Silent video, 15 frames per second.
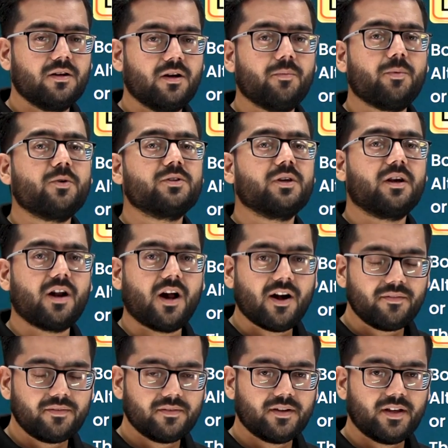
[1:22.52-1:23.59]
about the
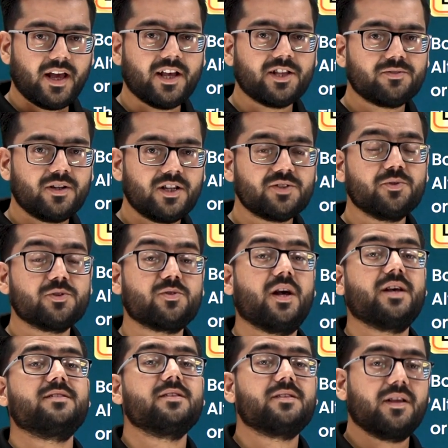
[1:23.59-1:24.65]
graph as well as
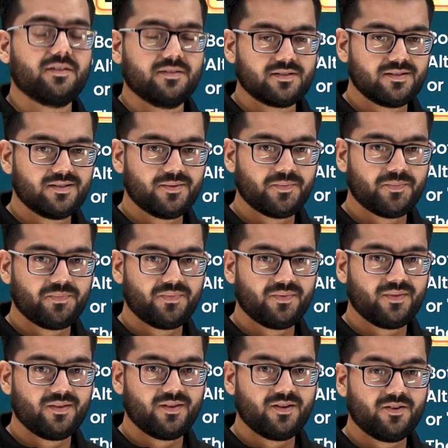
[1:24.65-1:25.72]
visualize the things.
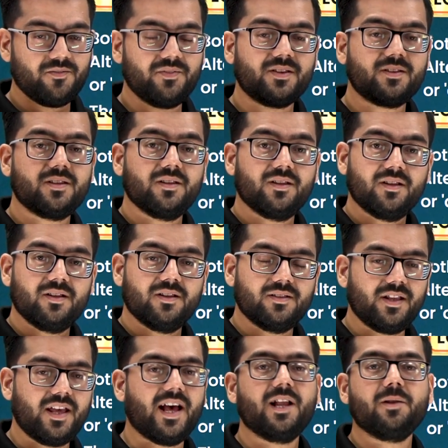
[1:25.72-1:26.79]
With
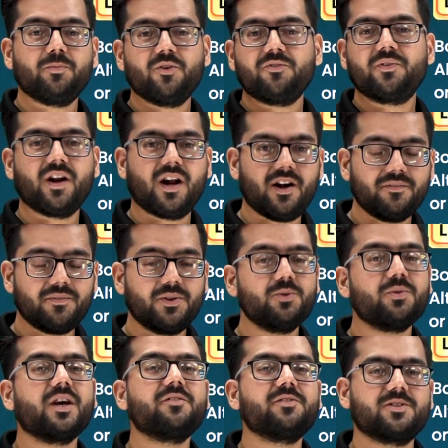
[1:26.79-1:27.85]
the help of graph,
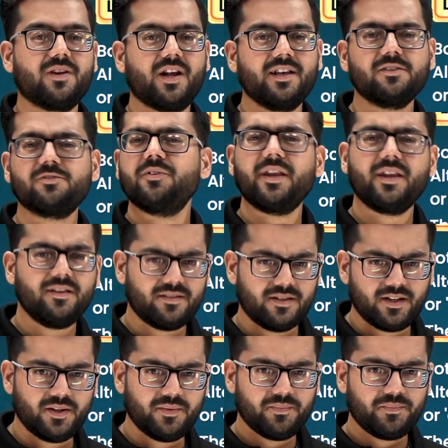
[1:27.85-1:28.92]
you can visualize very
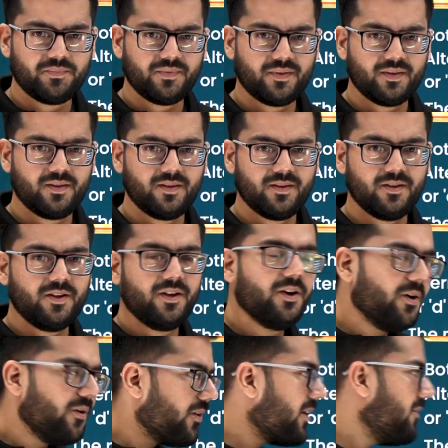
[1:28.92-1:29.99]
easily.
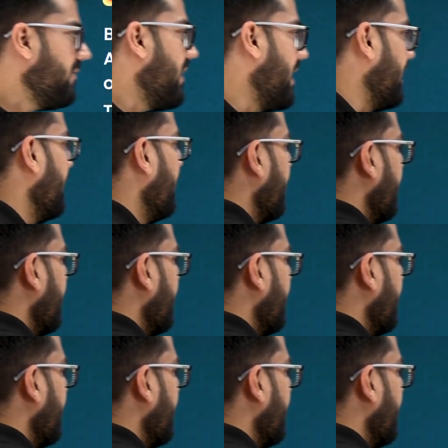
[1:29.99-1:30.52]
Okay, fine.